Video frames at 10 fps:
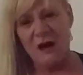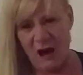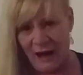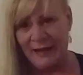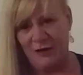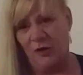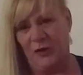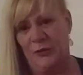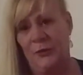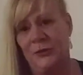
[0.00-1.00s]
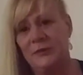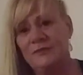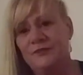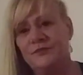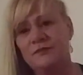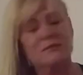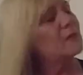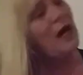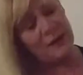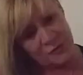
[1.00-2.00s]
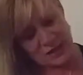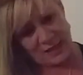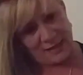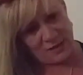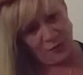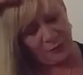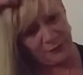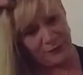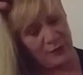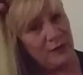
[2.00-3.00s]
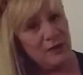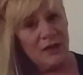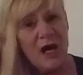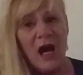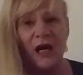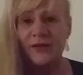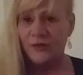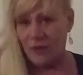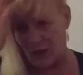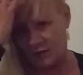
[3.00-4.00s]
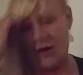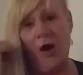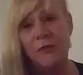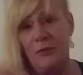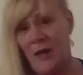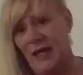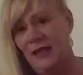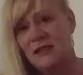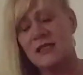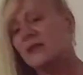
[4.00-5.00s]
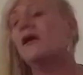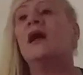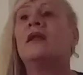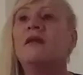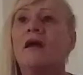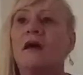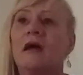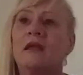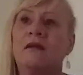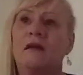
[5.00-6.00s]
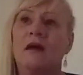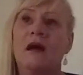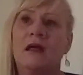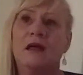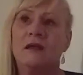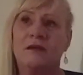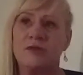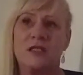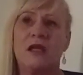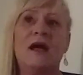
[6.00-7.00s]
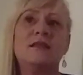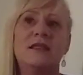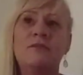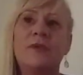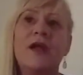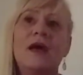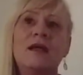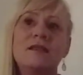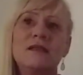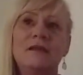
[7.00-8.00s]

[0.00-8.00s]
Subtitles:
I got it all. I was set up. And a copper mate there was an ID parade.